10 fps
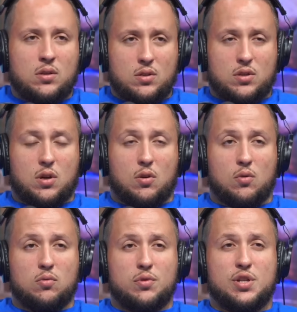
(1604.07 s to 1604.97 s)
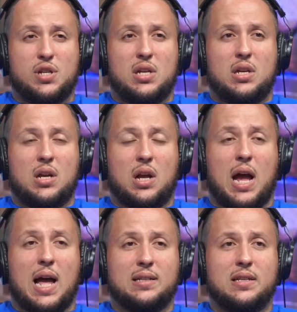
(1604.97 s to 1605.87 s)
So she
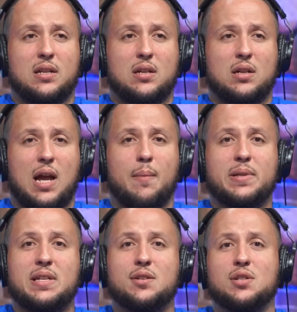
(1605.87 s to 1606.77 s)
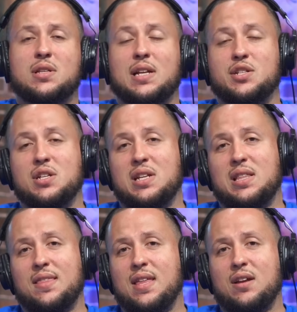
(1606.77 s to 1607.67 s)
concocted a competition that she
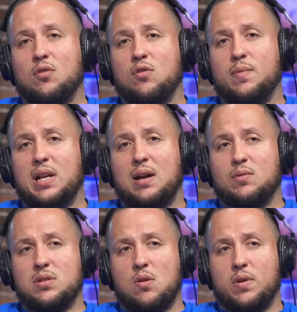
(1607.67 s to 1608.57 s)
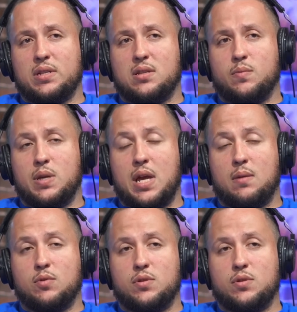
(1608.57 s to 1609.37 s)
didn't think Orunmila was going to be able